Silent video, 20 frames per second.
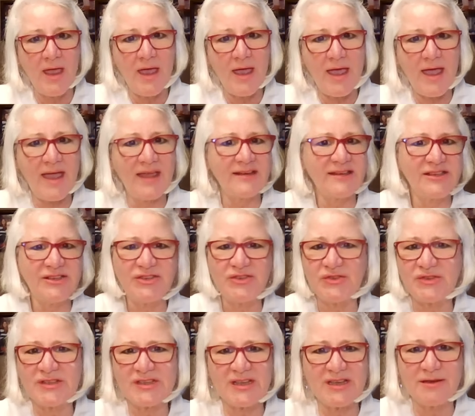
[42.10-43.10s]
had to do
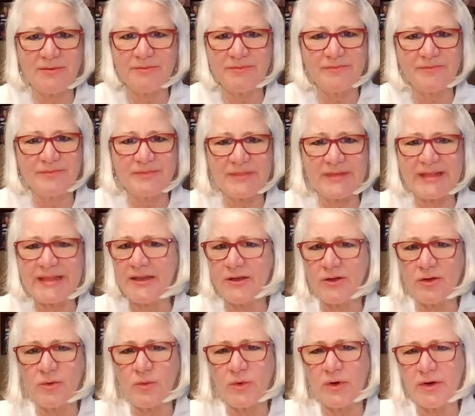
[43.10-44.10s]
some
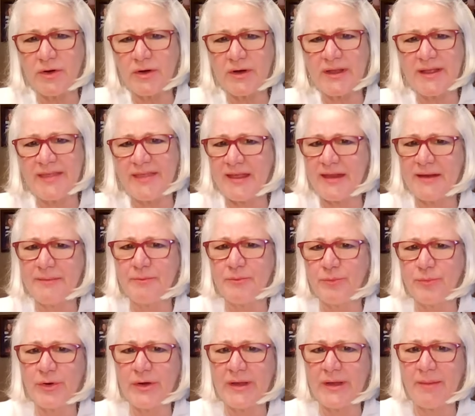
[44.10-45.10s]
legal work and then
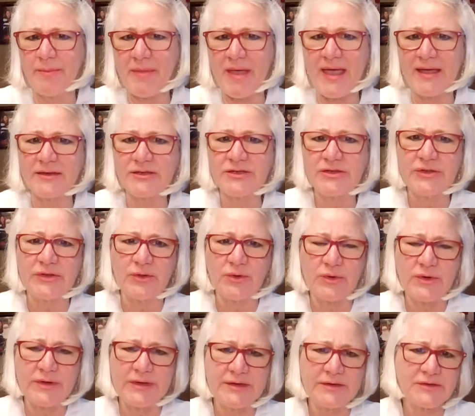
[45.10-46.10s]
bring it back to the
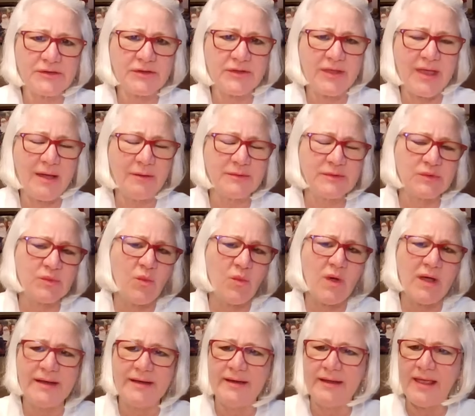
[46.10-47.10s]
lawyer. So that was
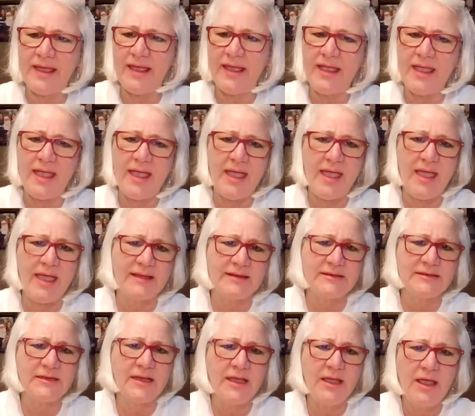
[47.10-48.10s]
one day.
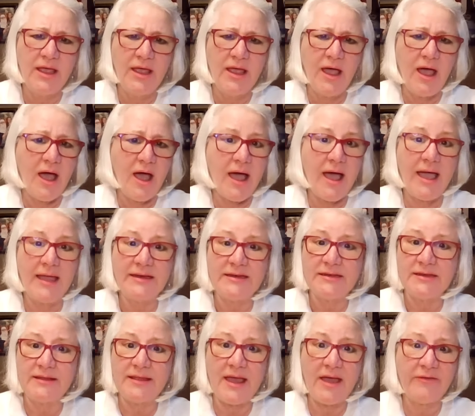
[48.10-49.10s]
And I
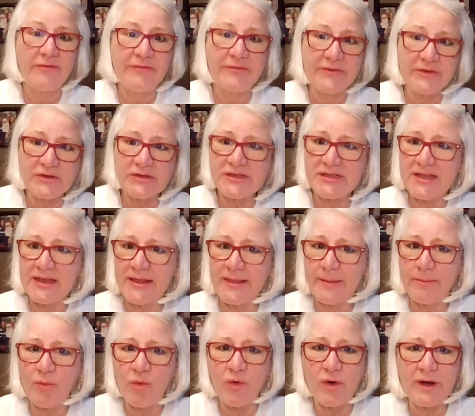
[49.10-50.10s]
did that first thing in
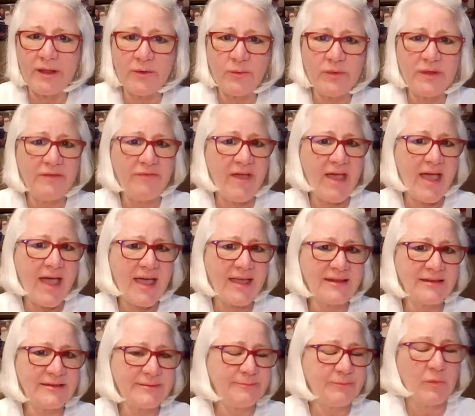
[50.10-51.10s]
the morning. We've
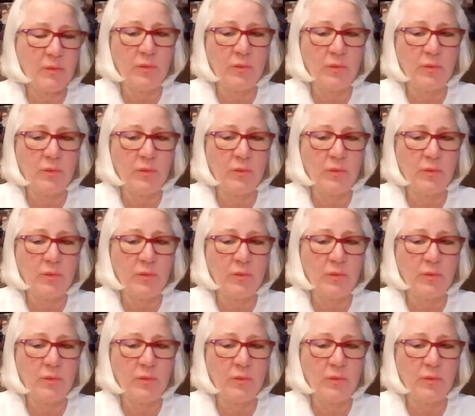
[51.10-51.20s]
had,